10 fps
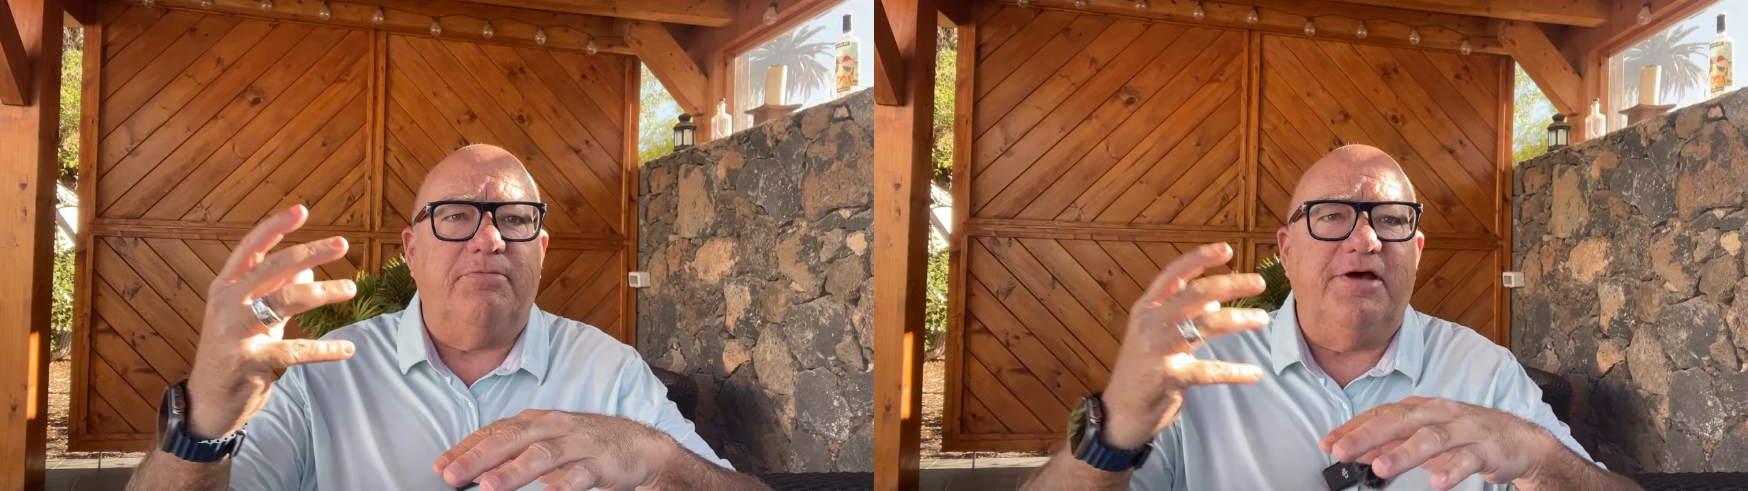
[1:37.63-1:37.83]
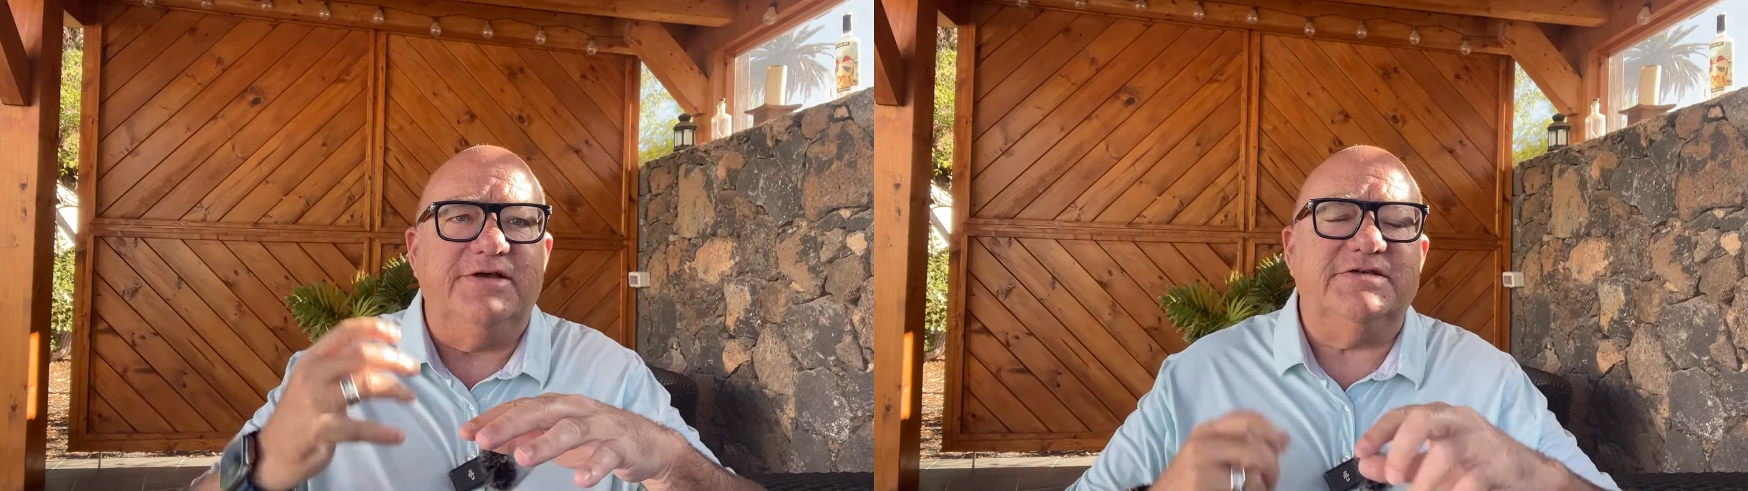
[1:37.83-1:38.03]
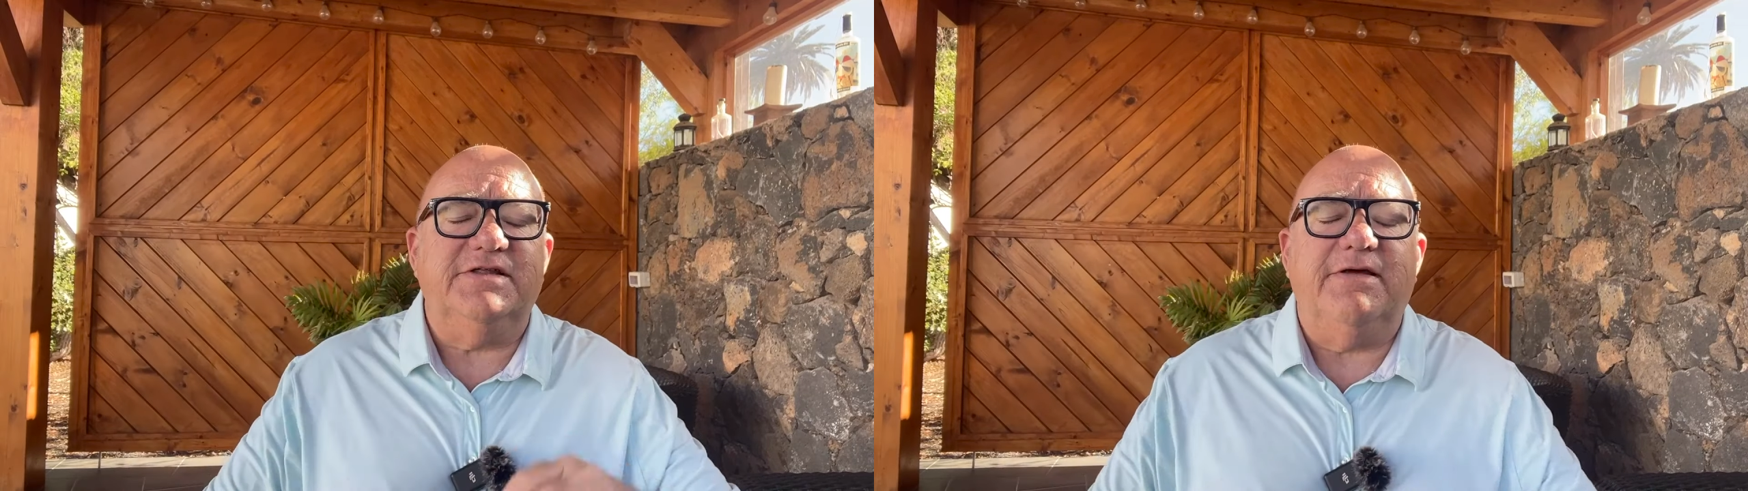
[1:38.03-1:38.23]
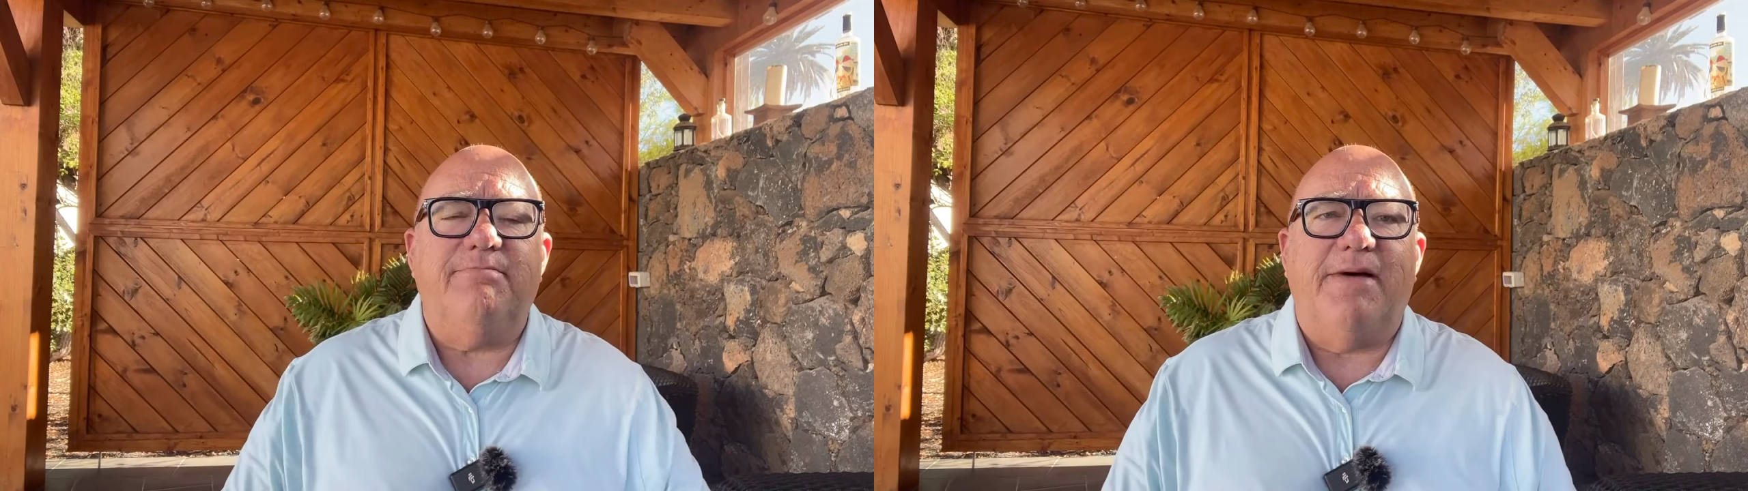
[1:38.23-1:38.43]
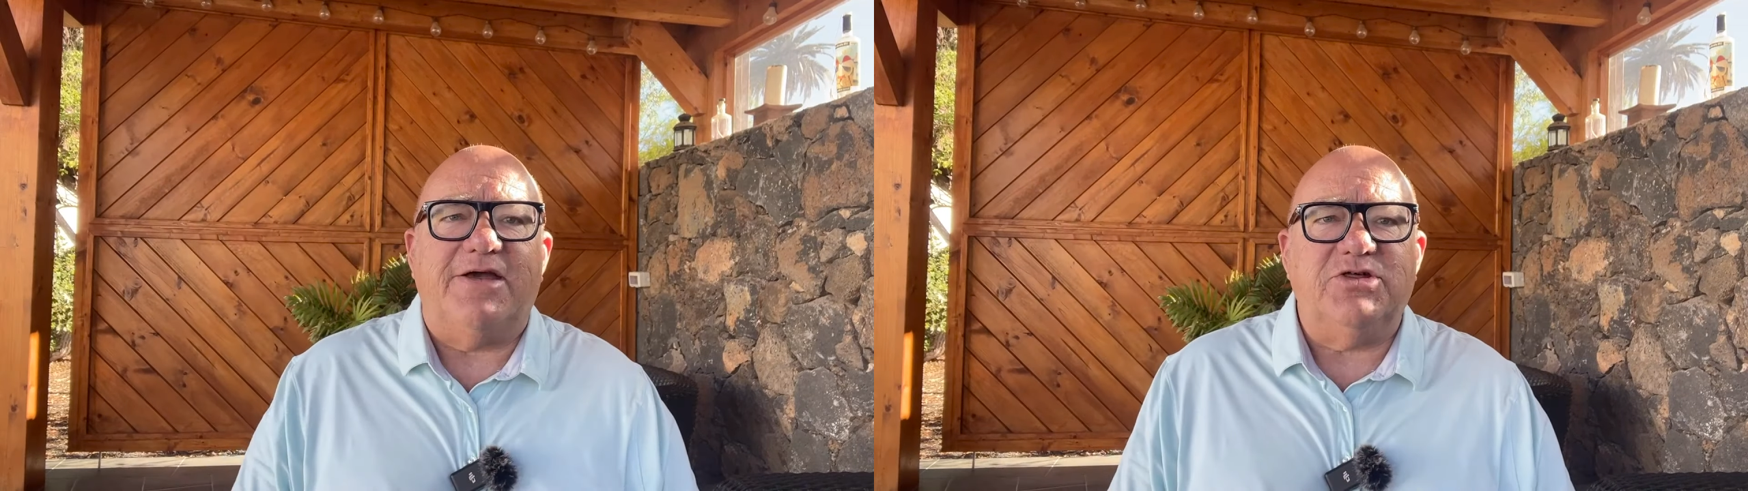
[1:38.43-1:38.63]
person that
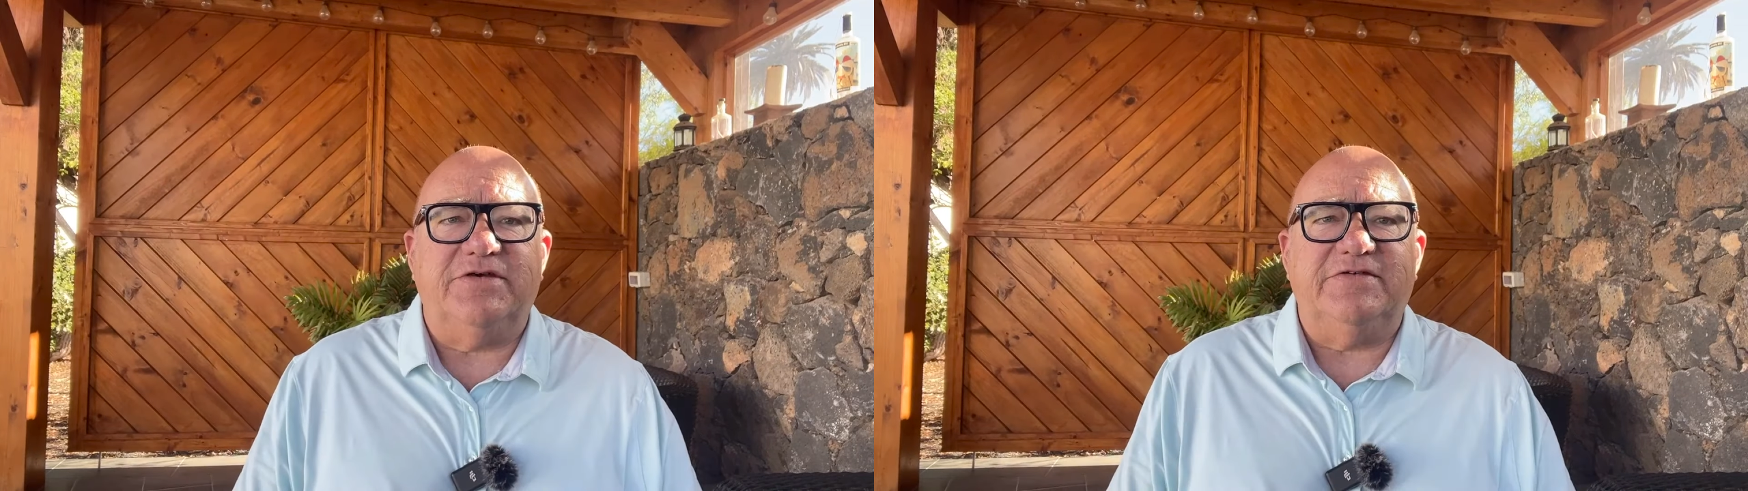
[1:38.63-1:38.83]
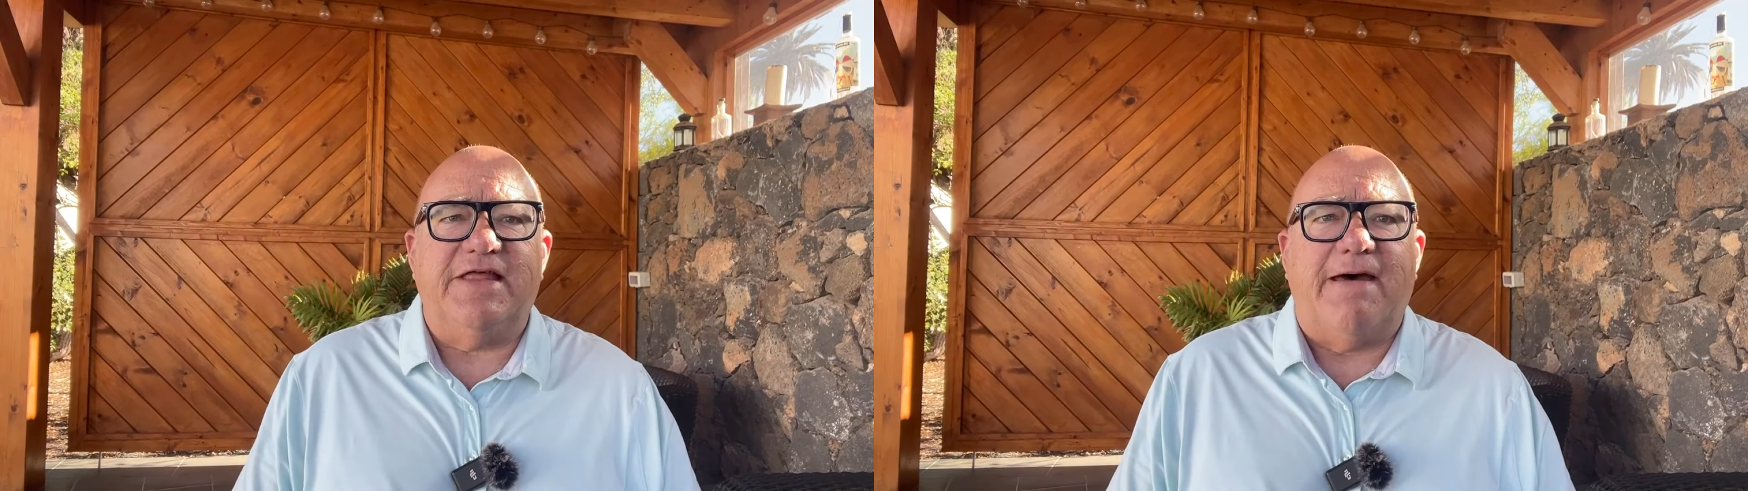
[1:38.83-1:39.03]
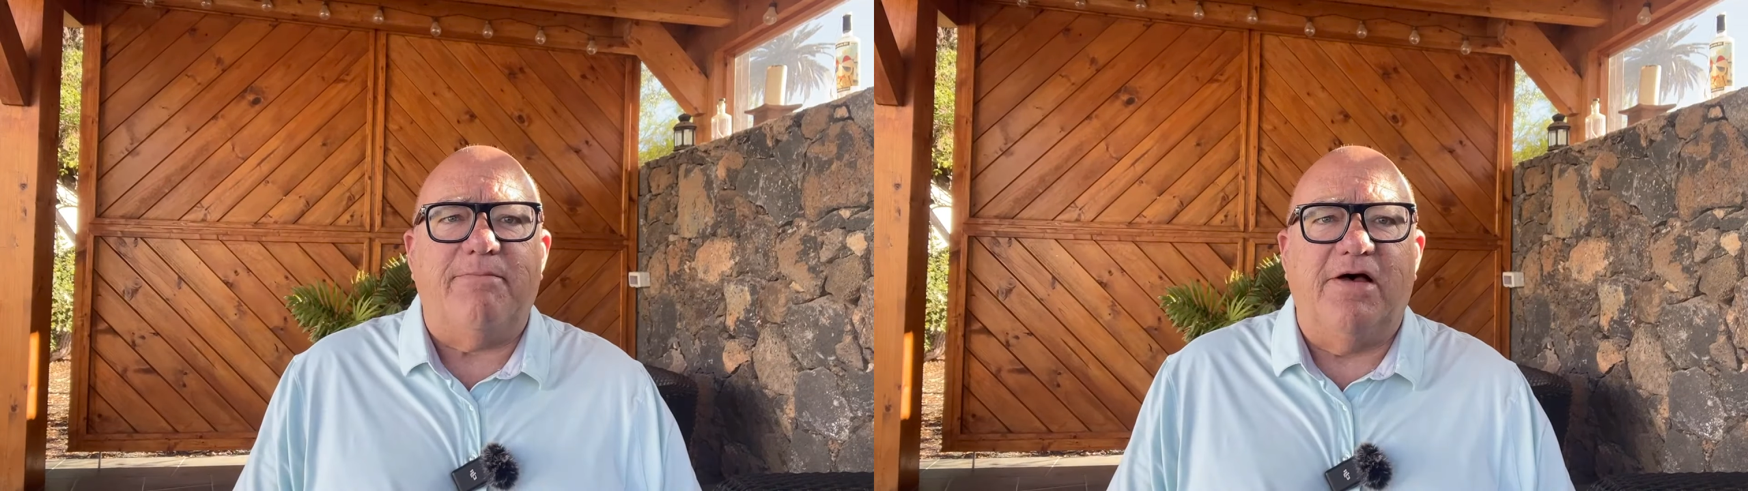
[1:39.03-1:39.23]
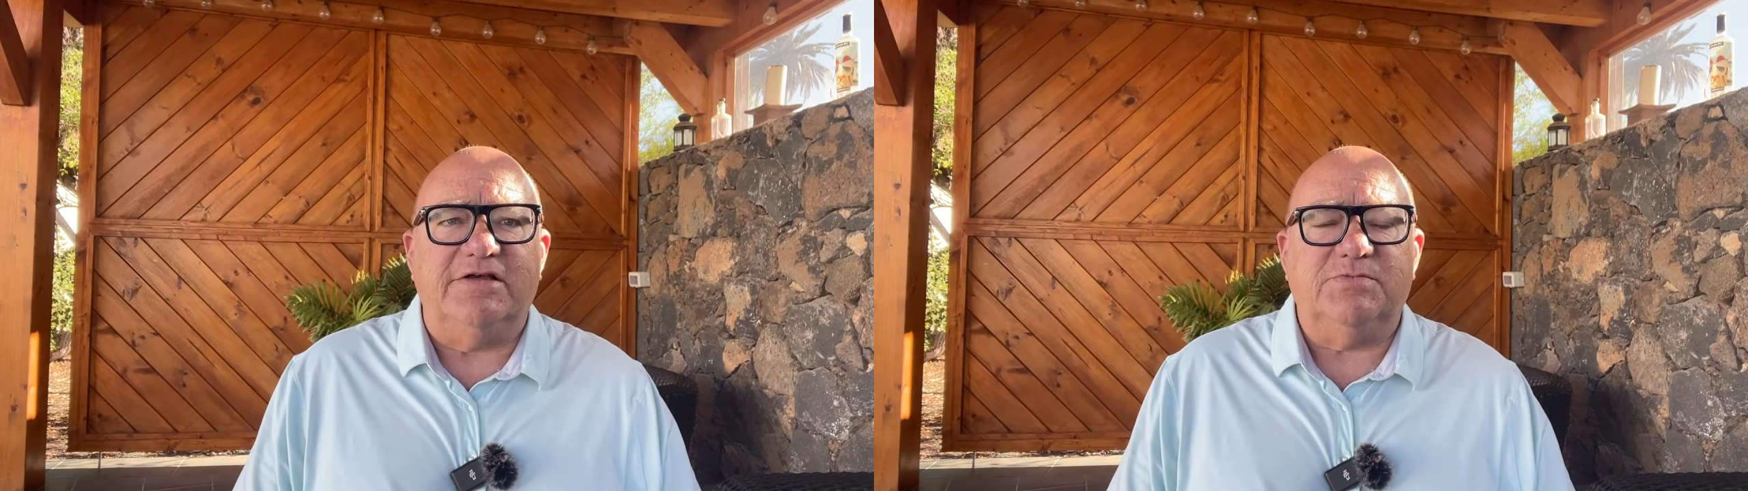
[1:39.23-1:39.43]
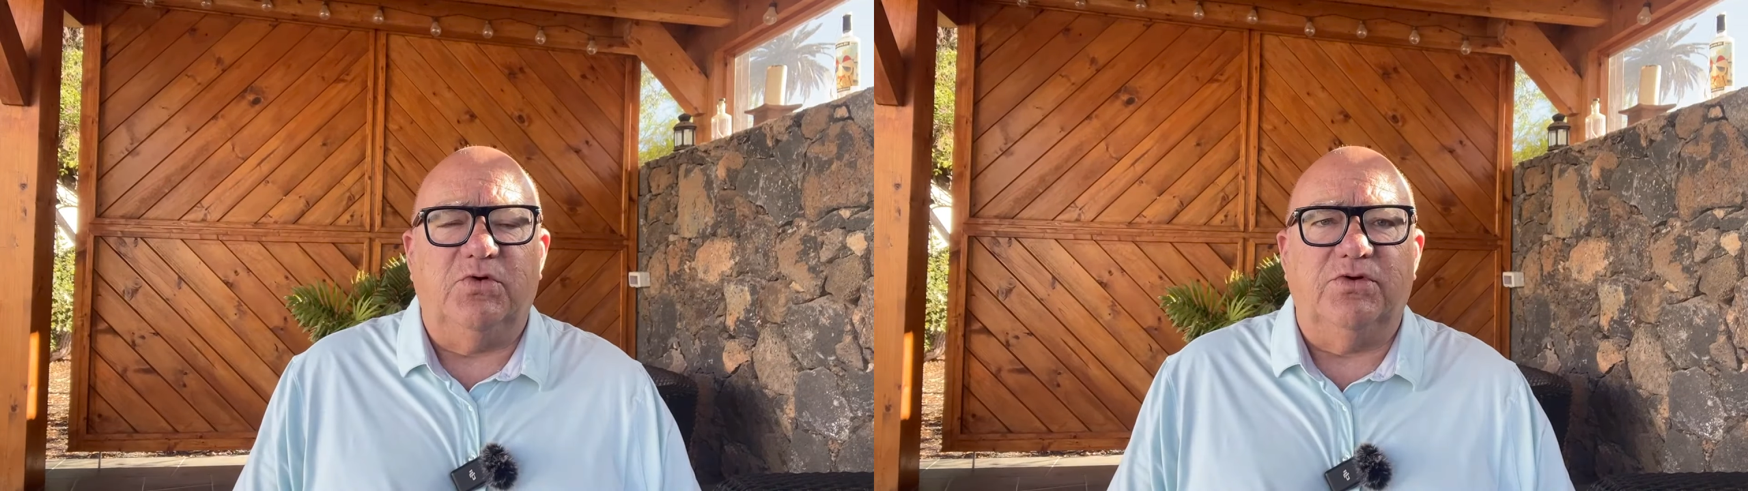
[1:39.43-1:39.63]
matches that
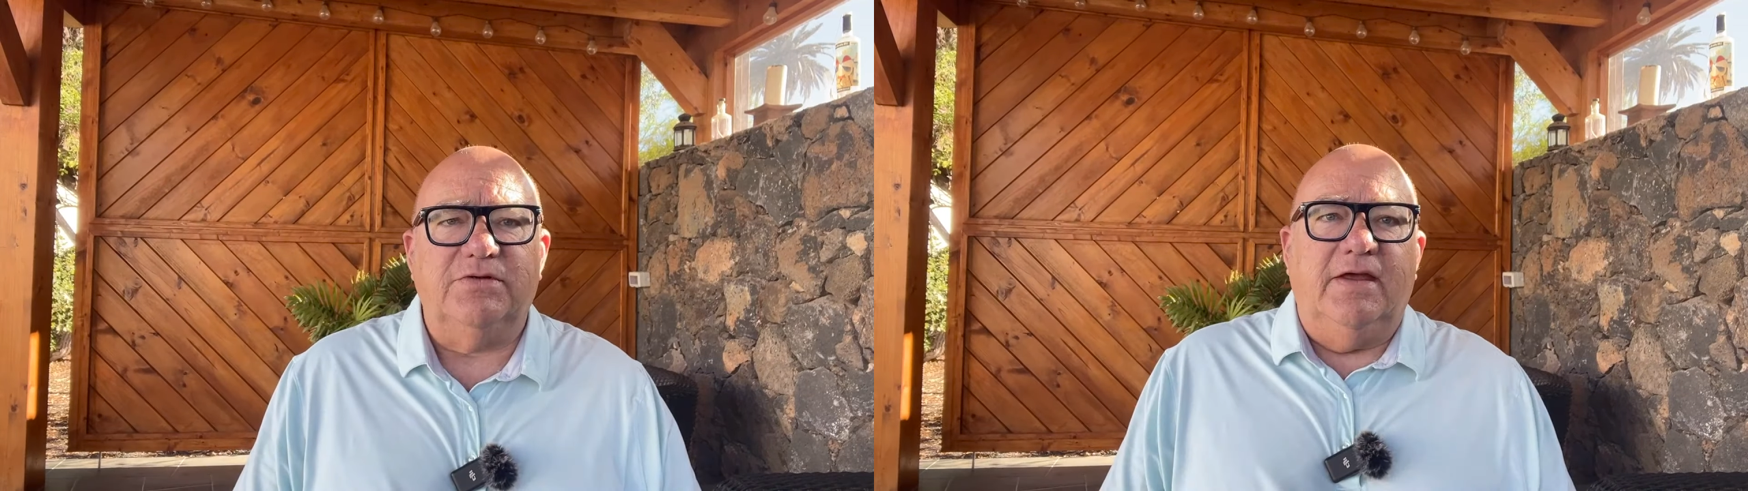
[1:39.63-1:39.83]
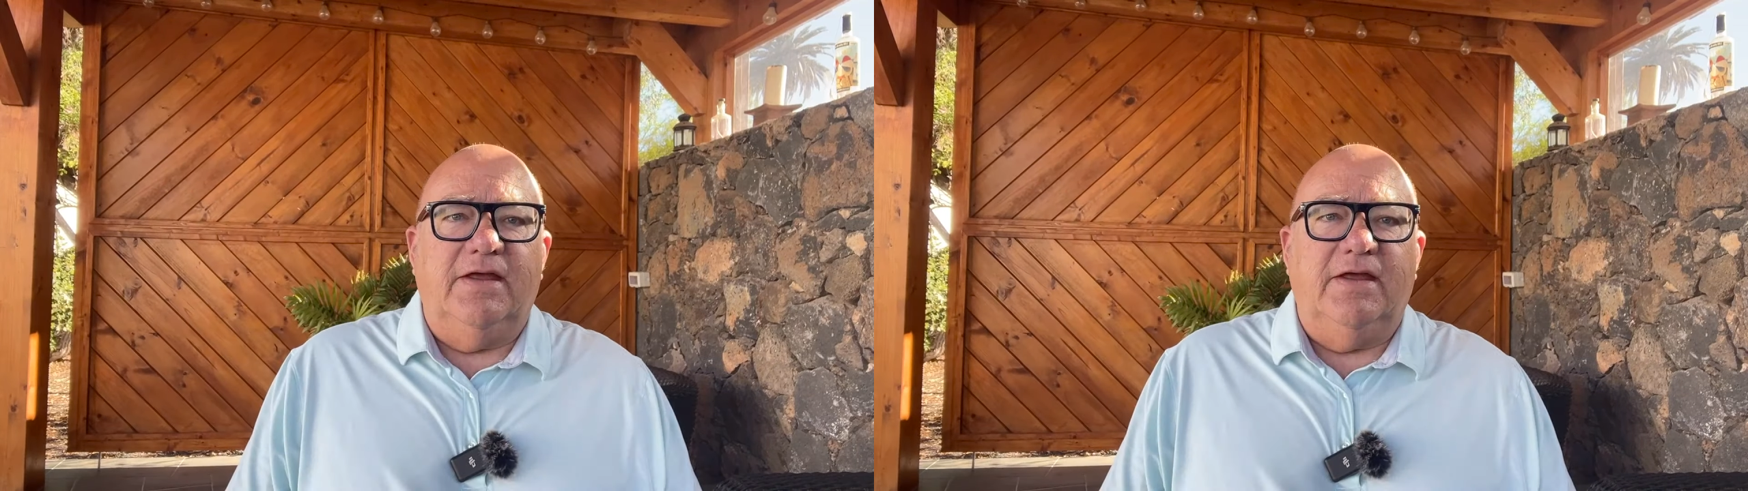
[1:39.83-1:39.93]
passport.